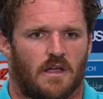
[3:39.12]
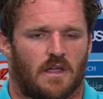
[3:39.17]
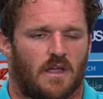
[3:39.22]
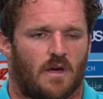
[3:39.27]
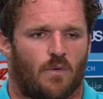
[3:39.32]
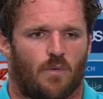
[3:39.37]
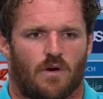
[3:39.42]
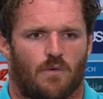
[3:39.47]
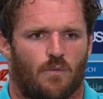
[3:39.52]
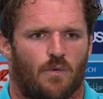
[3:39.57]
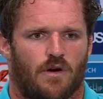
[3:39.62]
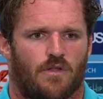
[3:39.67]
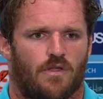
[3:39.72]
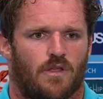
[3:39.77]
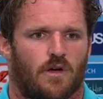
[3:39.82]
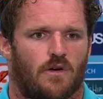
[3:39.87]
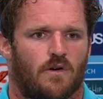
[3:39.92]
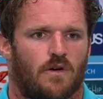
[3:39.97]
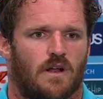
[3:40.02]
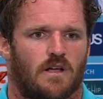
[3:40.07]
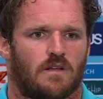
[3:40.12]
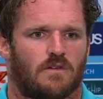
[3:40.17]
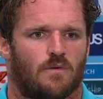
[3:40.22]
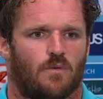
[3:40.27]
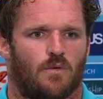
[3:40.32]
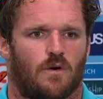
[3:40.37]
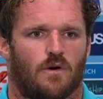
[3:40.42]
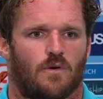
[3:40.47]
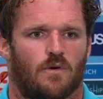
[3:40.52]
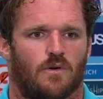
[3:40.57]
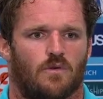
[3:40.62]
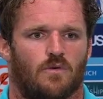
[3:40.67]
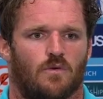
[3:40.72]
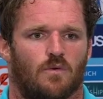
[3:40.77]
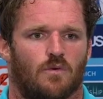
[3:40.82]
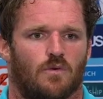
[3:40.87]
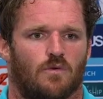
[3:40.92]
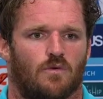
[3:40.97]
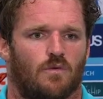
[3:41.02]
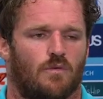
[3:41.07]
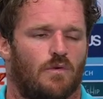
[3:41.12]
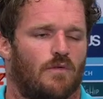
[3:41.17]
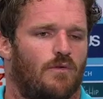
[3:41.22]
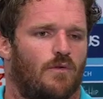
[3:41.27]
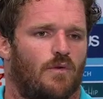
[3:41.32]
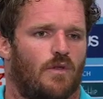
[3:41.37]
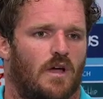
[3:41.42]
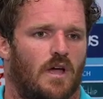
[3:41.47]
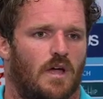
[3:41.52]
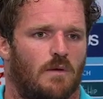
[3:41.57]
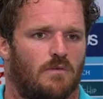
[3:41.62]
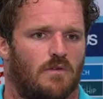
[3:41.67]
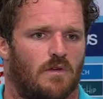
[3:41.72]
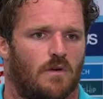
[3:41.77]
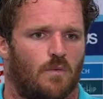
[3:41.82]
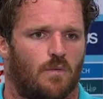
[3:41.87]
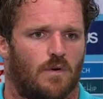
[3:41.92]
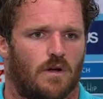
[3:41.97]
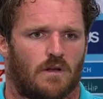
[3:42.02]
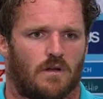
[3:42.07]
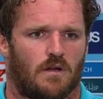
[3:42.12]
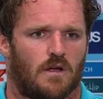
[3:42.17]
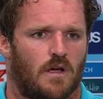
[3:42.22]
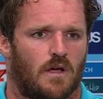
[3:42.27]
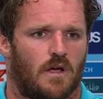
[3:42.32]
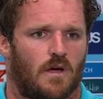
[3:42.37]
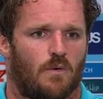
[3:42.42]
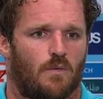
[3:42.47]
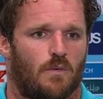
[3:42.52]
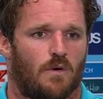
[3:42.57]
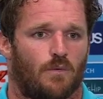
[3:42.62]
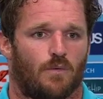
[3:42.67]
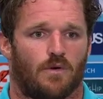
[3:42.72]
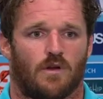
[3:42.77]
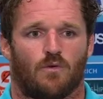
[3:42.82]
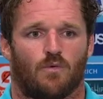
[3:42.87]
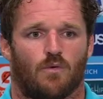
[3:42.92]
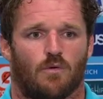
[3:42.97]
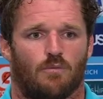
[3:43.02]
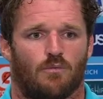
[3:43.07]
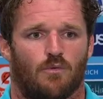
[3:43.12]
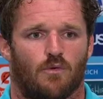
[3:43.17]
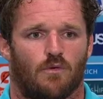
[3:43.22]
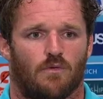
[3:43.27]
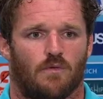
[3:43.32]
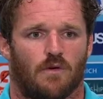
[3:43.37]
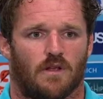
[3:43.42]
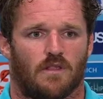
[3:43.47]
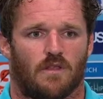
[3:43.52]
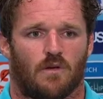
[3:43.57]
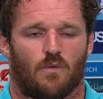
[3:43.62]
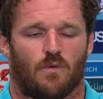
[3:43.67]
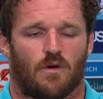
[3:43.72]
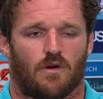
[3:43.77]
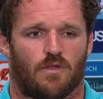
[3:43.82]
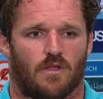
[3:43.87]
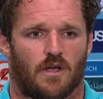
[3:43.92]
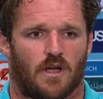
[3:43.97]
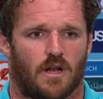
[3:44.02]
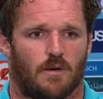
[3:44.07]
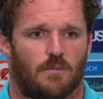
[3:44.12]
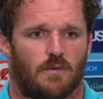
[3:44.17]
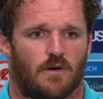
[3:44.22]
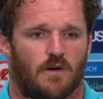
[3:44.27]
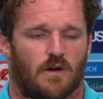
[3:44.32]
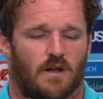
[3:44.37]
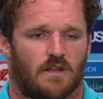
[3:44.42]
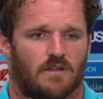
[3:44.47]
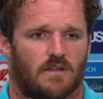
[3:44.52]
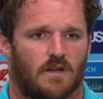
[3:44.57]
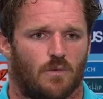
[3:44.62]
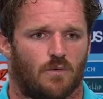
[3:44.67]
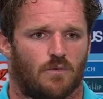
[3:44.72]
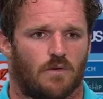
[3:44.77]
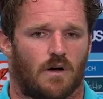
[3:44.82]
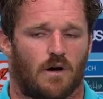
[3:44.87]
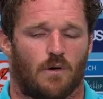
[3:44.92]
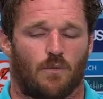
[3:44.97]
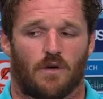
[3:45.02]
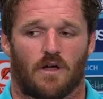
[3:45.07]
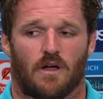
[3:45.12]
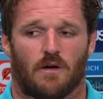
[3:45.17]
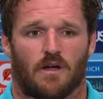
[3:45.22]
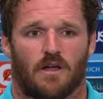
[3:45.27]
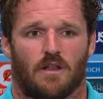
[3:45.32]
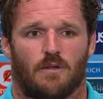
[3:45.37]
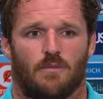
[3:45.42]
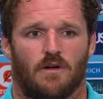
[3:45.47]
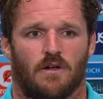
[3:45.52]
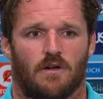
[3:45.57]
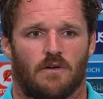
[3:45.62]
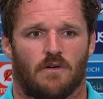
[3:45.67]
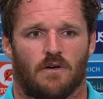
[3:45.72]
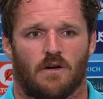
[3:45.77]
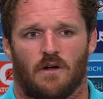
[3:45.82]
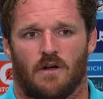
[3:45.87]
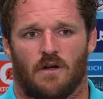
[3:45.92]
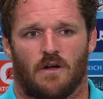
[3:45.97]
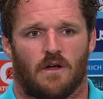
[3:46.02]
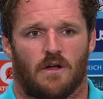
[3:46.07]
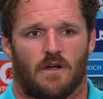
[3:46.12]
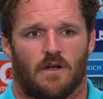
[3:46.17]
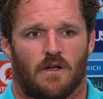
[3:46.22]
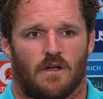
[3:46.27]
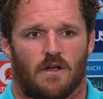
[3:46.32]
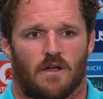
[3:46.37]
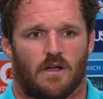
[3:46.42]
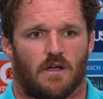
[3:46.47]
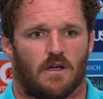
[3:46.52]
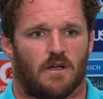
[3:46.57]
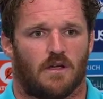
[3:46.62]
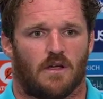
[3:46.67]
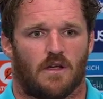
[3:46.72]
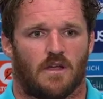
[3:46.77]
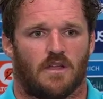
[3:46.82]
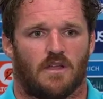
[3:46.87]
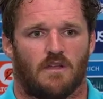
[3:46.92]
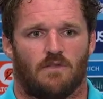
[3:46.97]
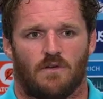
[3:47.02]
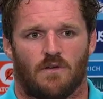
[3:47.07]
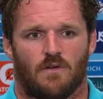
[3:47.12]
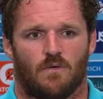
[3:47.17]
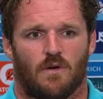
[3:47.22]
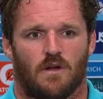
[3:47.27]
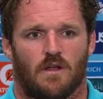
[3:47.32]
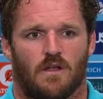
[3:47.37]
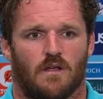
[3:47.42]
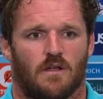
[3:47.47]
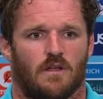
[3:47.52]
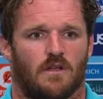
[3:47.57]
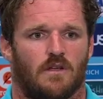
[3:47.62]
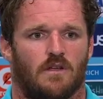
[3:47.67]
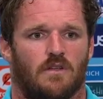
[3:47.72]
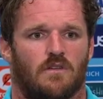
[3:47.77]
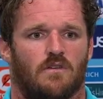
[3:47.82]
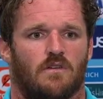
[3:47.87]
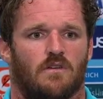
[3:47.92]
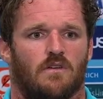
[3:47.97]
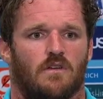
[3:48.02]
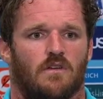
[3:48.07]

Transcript: yeah, we're, we're thinking on us. We are going to, to review the game, see what, what we need to improve, and then we are thinking about us, how, how we can get better uh, individually, each,